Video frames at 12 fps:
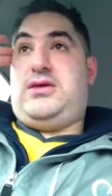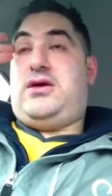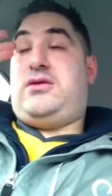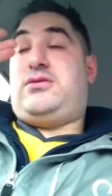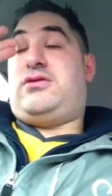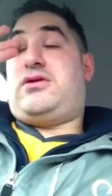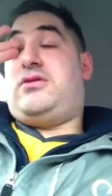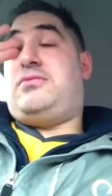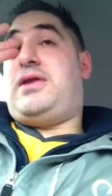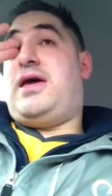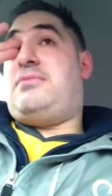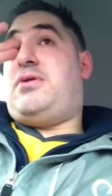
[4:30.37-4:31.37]
I'm just going to
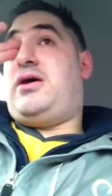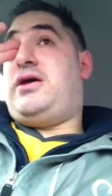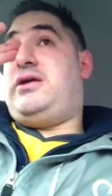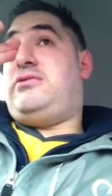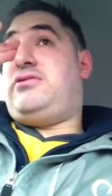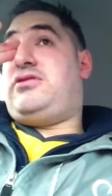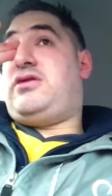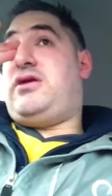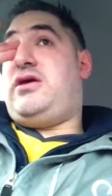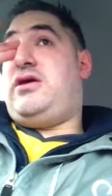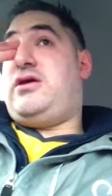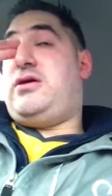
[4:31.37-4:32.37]
play it by ear and
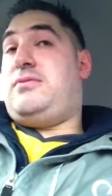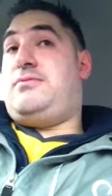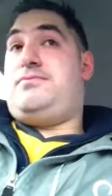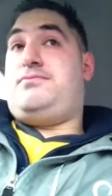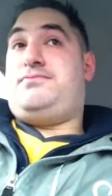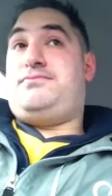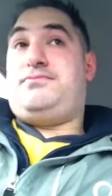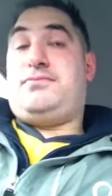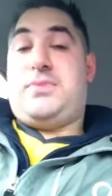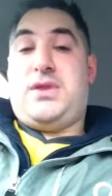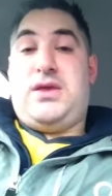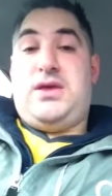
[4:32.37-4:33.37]
see. Um,
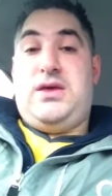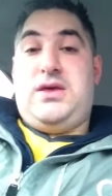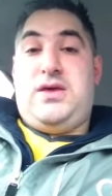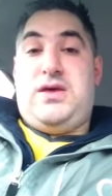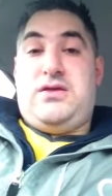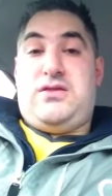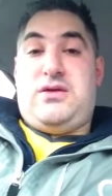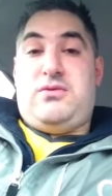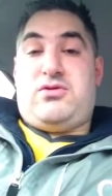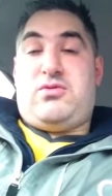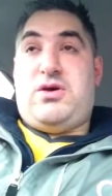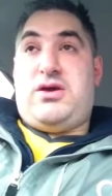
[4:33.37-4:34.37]
and see
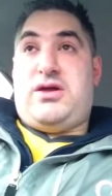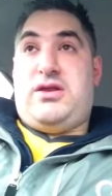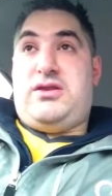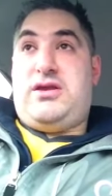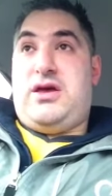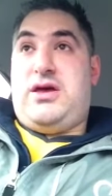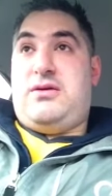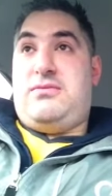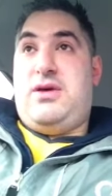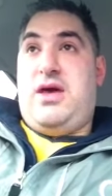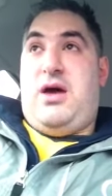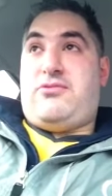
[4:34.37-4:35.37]
what's working.
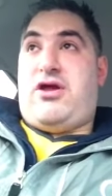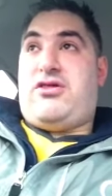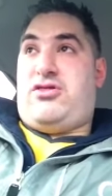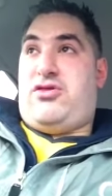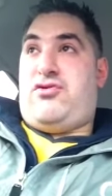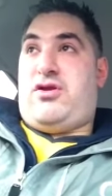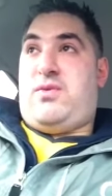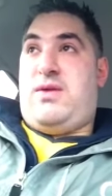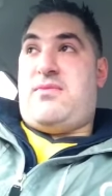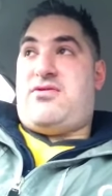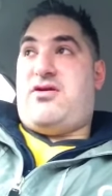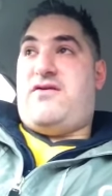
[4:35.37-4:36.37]
Um, I'm gradually just trying to
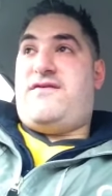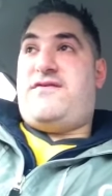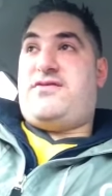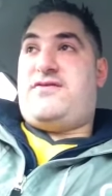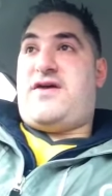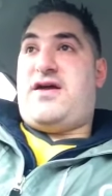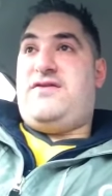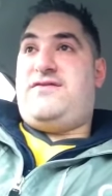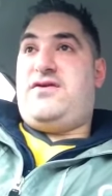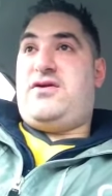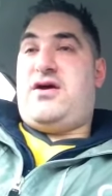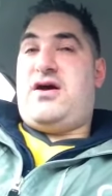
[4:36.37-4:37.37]
wean myself off the fatty
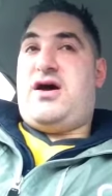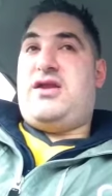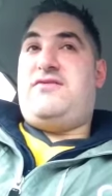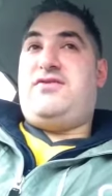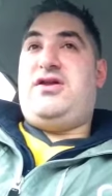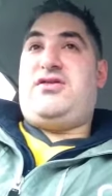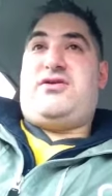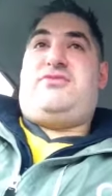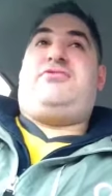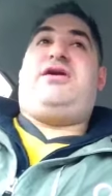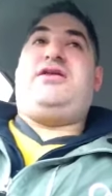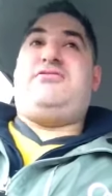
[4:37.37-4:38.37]
food. I, I, never used to eat
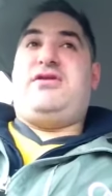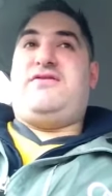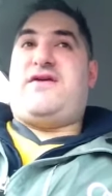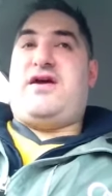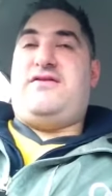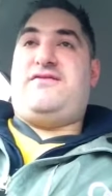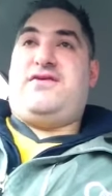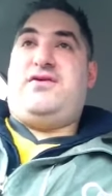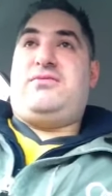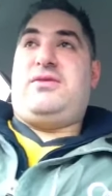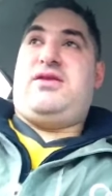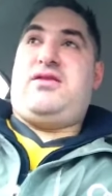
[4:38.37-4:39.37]
really, really fatty
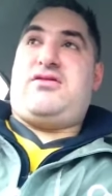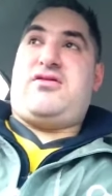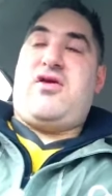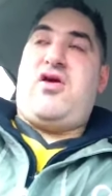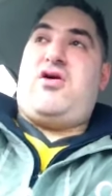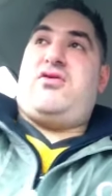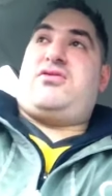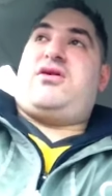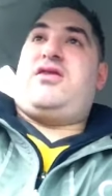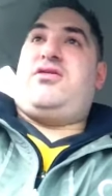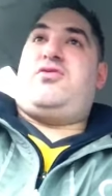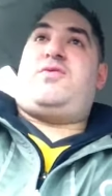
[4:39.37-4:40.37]
food. I mean, it's just hard
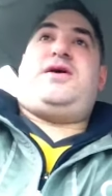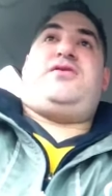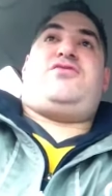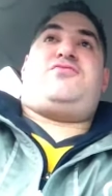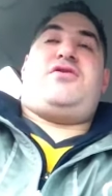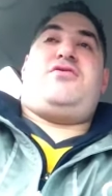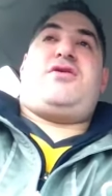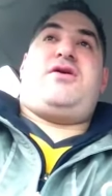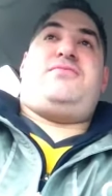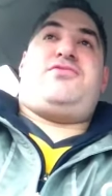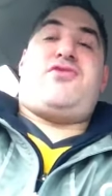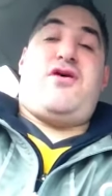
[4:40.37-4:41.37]
going into a weight loss
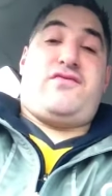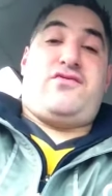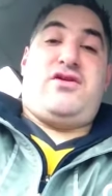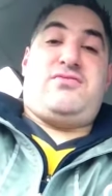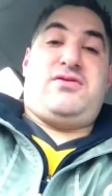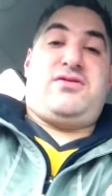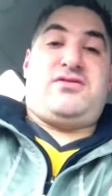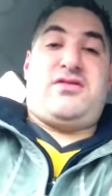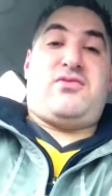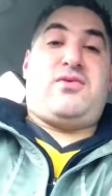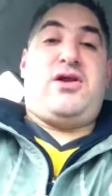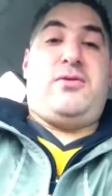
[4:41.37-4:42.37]
program straight after Christmas because
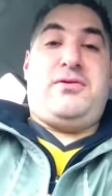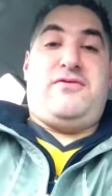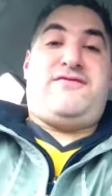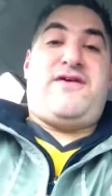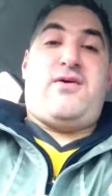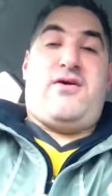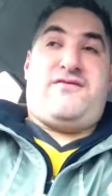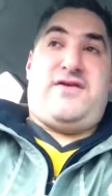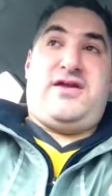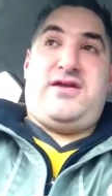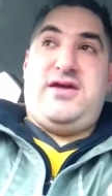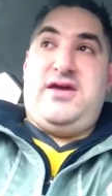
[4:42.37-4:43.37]
that's why a lot of people fail, I
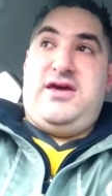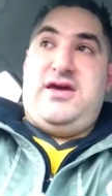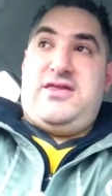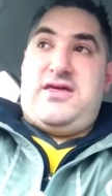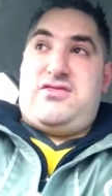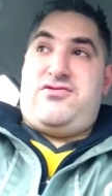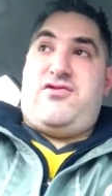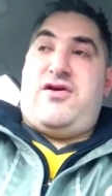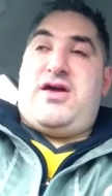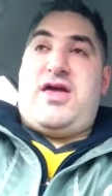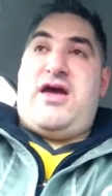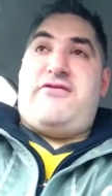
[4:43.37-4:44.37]
think. They
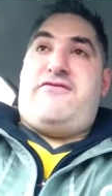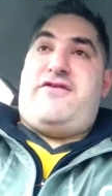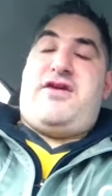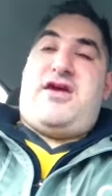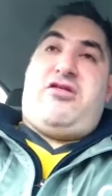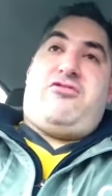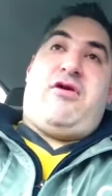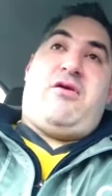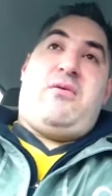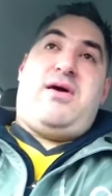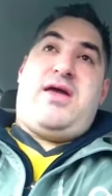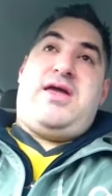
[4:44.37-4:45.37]
try and cut everything out straight
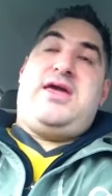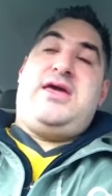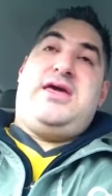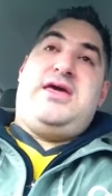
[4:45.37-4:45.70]
away.